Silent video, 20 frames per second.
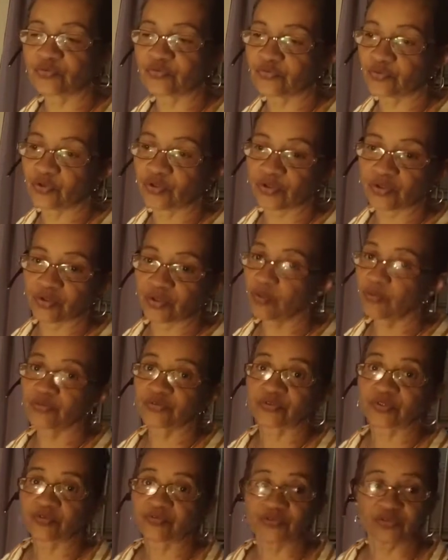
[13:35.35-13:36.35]
for her. I was
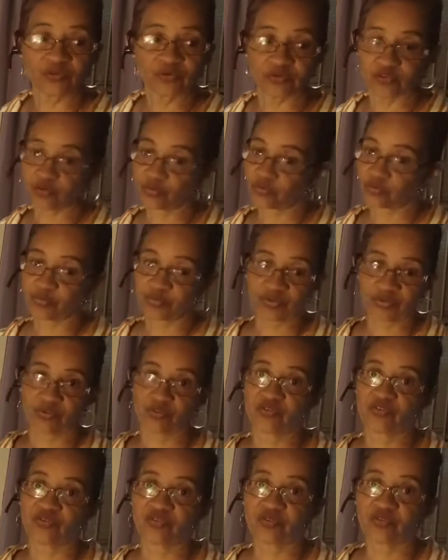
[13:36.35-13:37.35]
scared for her. She was bigger than
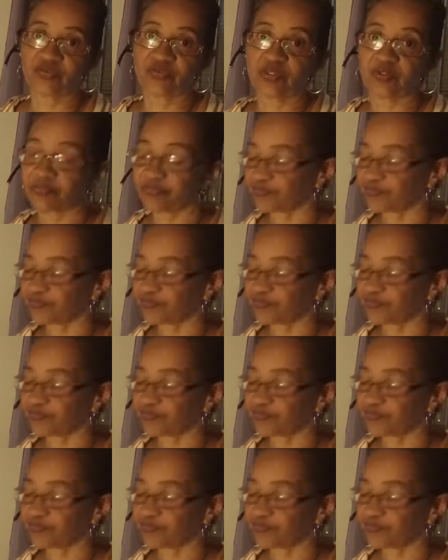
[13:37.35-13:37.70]
this TV.